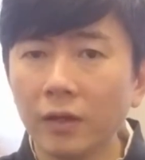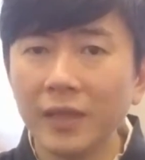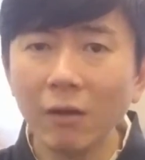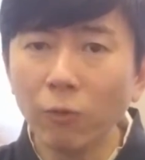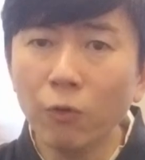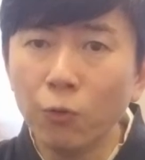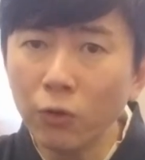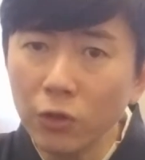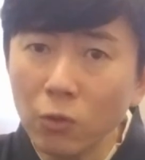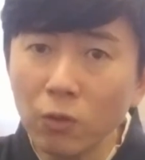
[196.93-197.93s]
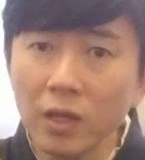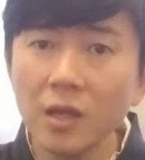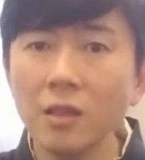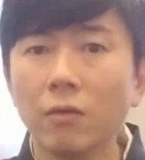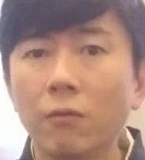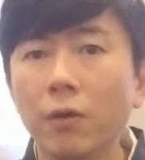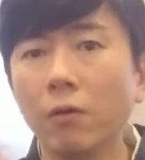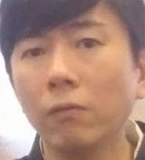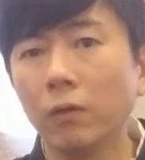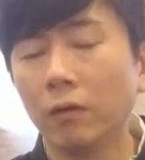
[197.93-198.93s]
That will root you in the
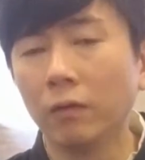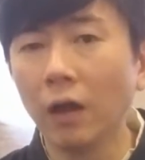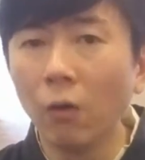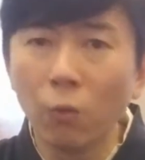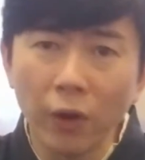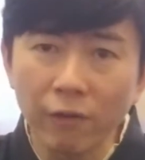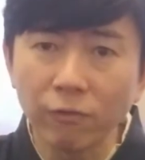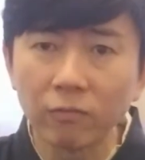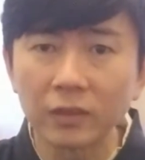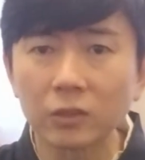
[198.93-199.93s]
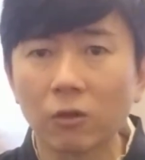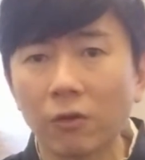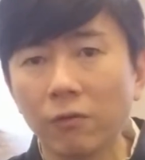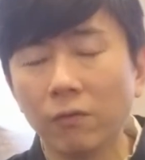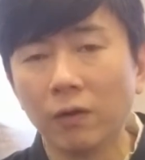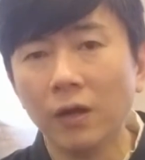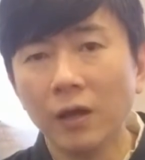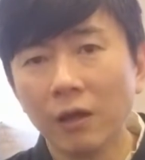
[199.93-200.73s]
real world, away from the story world.